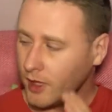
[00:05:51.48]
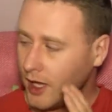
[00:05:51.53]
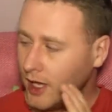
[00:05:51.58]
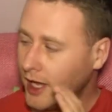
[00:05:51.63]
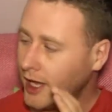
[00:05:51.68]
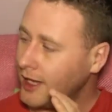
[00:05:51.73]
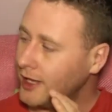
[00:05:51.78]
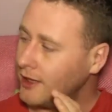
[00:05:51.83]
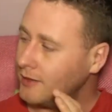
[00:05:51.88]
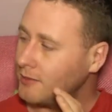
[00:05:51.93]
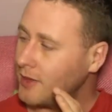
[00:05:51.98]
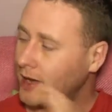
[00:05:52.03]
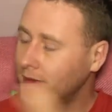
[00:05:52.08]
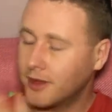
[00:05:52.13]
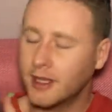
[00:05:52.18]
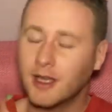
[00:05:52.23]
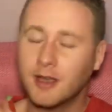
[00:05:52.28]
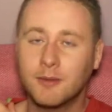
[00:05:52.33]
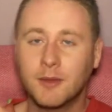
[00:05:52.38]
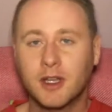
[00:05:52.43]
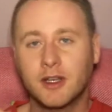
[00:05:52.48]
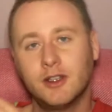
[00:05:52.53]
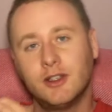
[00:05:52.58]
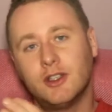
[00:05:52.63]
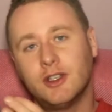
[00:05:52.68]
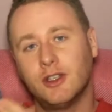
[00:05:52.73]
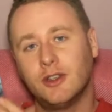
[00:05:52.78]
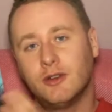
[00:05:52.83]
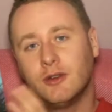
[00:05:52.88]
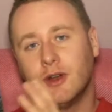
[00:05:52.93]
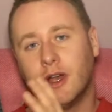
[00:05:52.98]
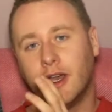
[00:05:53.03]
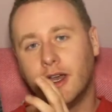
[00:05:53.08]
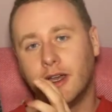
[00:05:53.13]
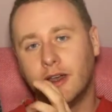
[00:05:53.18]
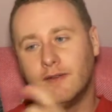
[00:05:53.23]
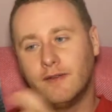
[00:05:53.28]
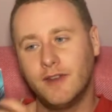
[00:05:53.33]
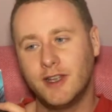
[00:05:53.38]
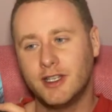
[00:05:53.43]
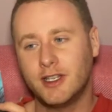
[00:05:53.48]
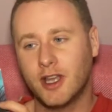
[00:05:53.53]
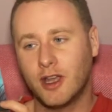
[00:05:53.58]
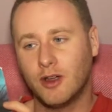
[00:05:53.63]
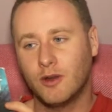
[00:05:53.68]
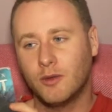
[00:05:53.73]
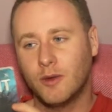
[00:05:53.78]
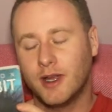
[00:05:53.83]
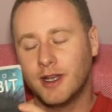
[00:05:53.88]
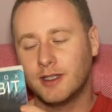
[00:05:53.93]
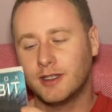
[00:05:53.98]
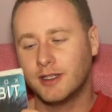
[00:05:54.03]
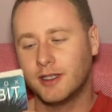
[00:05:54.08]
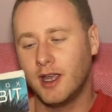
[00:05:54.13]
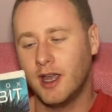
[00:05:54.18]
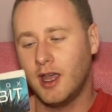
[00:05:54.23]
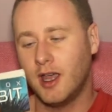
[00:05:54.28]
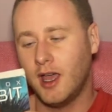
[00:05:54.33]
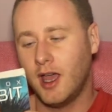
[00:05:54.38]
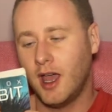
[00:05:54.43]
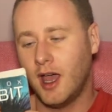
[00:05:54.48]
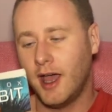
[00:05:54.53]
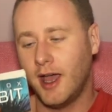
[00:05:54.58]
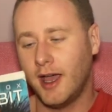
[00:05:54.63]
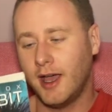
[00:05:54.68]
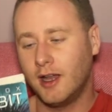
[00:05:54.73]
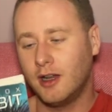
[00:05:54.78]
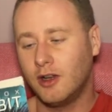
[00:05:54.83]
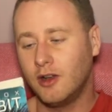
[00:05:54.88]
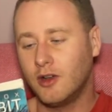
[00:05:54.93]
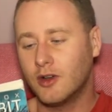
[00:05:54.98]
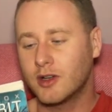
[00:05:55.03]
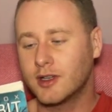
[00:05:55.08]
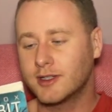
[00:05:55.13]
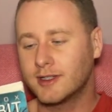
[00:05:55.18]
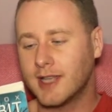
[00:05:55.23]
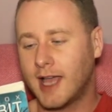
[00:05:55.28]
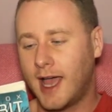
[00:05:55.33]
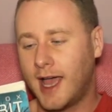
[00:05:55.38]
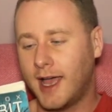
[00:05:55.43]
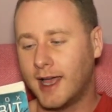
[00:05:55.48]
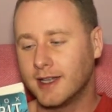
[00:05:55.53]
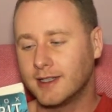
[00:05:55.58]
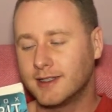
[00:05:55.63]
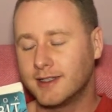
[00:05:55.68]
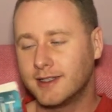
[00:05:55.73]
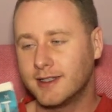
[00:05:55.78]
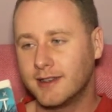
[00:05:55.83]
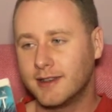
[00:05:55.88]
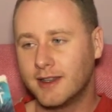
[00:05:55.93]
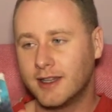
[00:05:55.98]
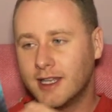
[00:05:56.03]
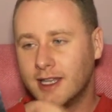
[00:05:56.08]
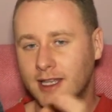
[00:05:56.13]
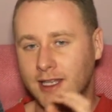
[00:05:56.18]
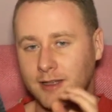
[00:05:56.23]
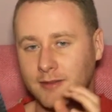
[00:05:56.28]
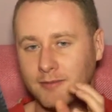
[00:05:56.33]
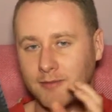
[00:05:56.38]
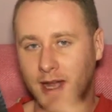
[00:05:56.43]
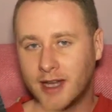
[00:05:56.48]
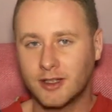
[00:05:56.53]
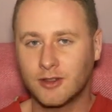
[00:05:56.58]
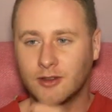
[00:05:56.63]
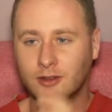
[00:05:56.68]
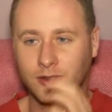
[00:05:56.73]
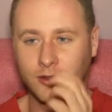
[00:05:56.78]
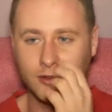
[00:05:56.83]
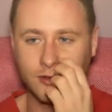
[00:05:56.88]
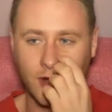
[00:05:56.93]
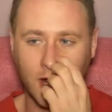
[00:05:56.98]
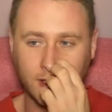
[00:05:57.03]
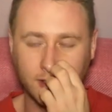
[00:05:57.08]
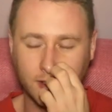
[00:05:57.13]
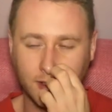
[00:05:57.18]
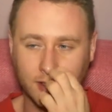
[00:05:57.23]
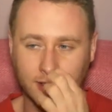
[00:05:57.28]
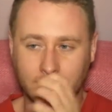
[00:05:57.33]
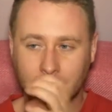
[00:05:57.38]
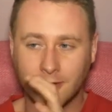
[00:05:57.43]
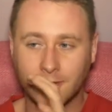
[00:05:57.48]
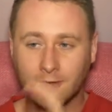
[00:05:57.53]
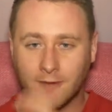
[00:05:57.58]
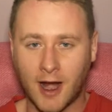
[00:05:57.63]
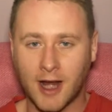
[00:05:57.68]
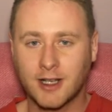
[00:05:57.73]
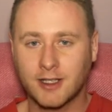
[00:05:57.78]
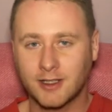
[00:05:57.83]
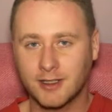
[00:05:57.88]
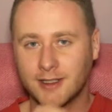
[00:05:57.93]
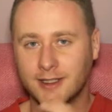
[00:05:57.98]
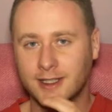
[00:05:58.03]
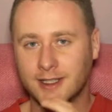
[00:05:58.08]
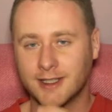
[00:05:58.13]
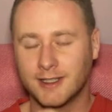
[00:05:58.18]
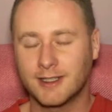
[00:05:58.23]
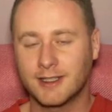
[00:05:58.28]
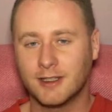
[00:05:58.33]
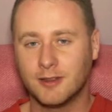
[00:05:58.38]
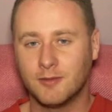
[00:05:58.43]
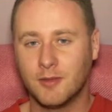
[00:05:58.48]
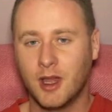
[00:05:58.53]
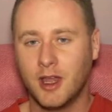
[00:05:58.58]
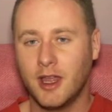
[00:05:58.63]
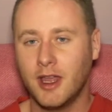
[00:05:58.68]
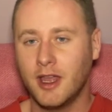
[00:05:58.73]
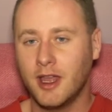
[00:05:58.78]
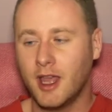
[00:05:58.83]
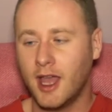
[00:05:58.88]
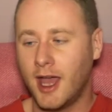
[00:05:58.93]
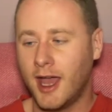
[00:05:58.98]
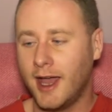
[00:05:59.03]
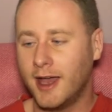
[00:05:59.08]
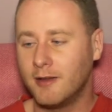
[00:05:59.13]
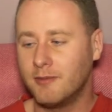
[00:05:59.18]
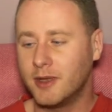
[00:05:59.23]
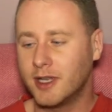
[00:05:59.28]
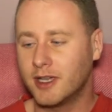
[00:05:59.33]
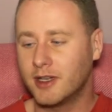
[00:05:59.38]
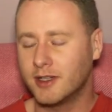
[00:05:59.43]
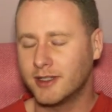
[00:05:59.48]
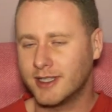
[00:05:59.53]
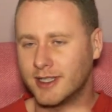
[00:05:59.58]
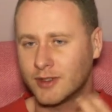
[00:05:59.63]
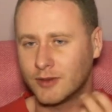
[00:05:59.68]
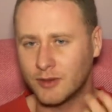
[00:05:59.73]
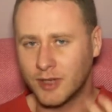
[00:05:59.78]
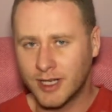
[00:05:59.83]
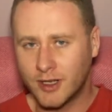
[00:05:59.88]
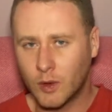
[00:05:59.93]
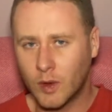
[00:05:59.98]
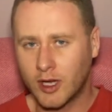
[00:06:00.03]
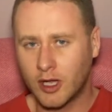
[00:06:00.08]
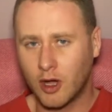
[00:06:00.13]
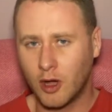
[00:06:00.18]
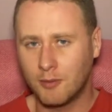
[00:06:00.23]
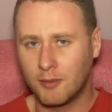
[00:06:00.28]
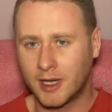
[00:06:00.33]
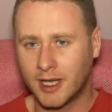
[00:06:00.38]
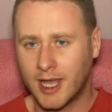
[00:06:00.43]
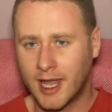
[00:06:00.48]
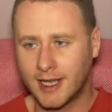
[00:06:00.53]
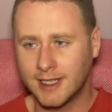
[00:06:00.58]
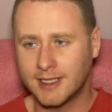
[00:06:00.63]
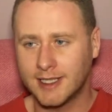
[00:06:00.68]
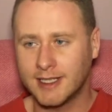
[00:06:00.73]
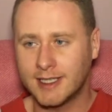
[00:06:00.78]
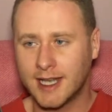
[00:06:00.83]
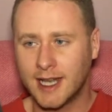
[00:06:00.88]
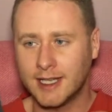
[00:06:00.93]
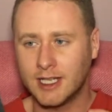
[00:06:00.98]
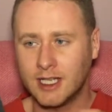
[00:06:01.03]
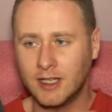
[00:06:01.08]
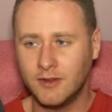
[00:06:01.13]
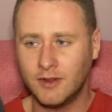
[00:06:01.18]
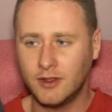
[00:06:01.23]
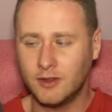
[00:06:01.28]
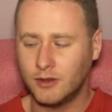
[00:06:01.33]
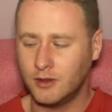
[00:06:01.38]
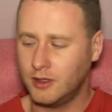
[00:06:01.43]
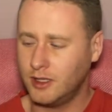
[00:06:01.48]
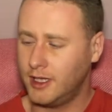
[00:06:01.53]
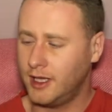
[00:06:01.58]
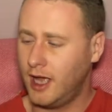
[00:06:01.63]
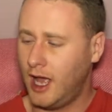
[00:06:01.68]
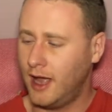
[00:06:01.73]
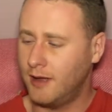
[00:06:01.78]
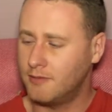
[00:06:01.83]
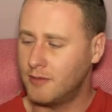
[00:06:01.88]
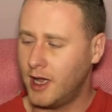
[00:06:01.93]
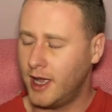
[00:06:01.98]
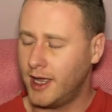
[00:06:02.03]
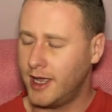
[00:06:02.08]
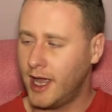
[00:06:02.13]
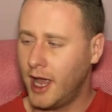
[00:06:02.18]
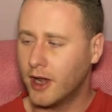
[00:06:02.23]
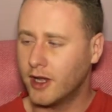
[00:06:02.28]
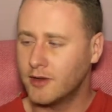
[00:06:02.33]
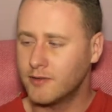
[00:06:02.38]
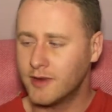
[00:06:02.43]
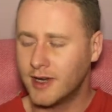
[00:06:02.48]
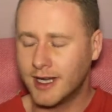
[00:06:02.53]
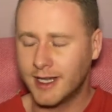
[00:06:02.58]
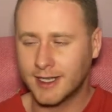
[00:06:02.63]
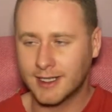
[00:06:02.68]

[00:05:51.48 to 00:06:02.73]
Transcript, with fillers: I think I'm going to do a video which looks at the magical structure and the fraction system, because it's really quite complicated, and if you it only really